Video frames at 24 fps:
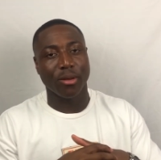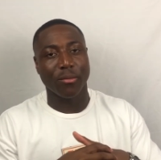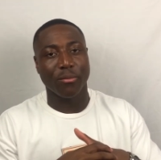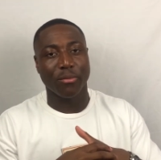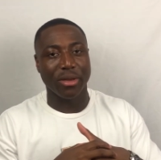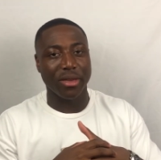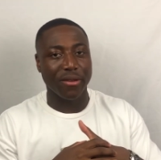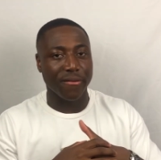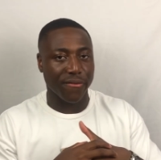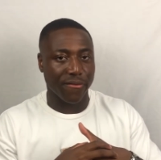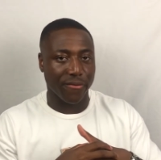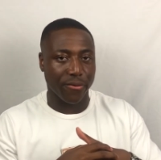
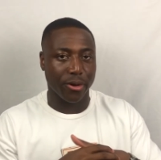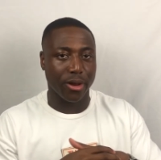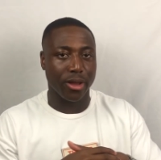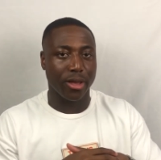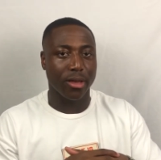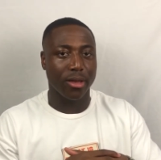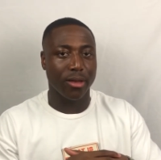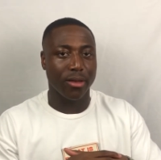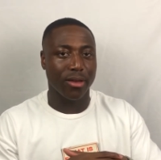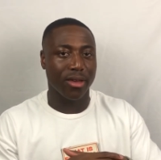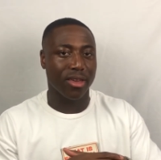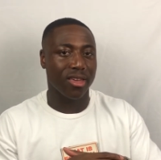Be
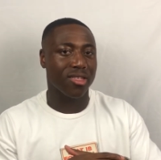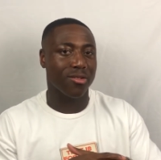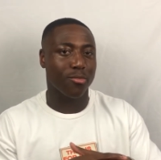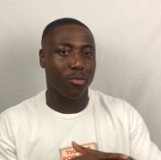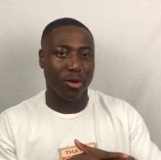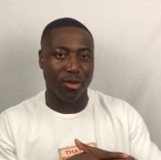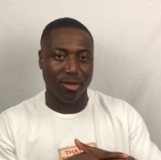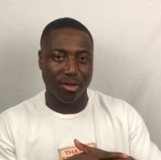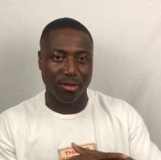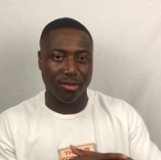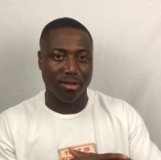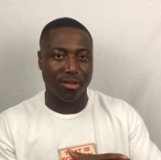free,
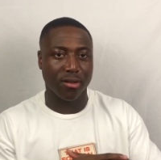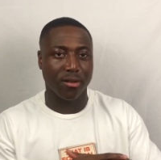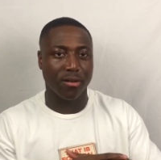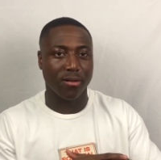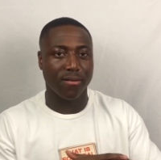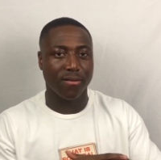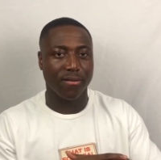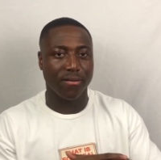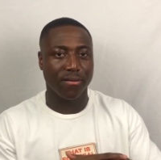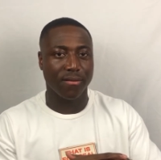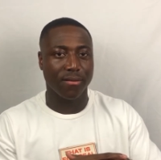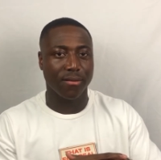express
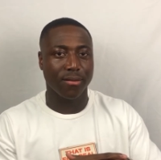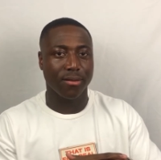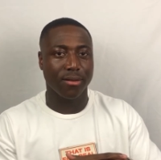yourself,